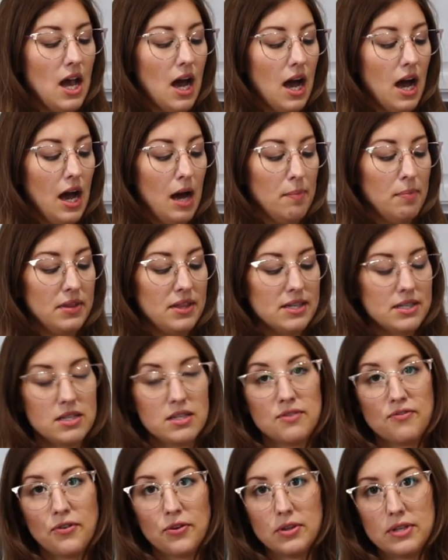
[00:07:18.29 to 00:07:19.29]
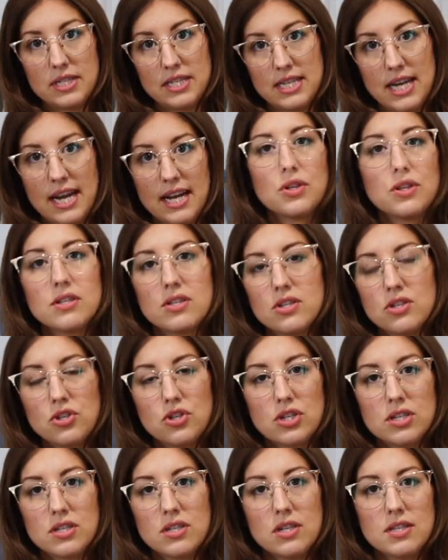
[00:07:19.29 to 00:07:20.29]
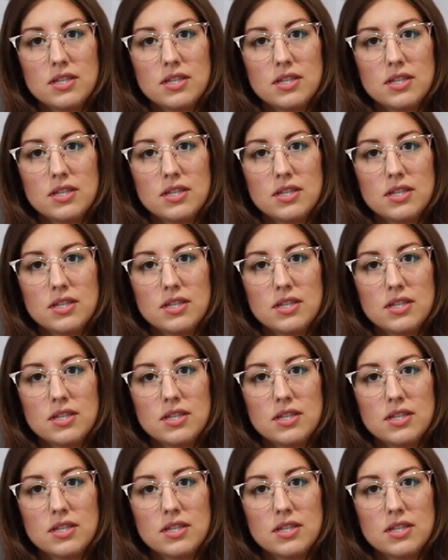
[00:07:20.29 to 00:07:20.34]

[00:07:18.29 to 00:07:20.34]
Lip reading: But this is for the steak. This is just a